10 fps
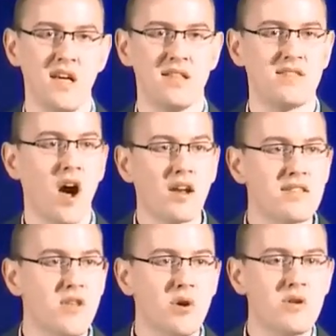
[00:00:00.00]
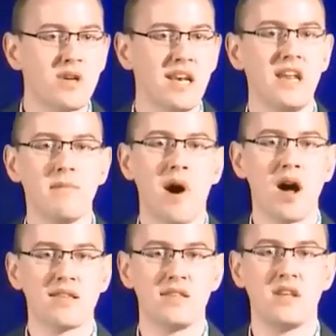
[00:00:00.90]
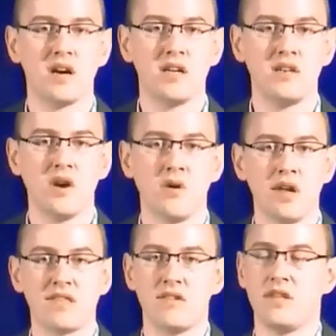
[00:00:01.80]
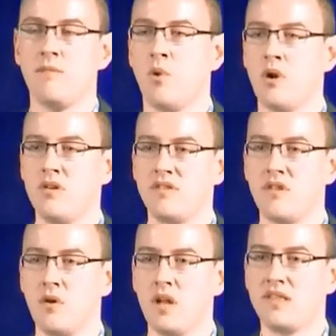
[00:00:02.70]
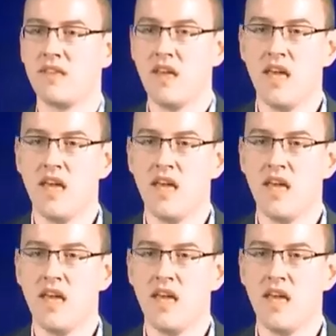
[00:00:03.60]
It's not as though you can eat a box of Dunkin' Donuts or Tim Hortons donuts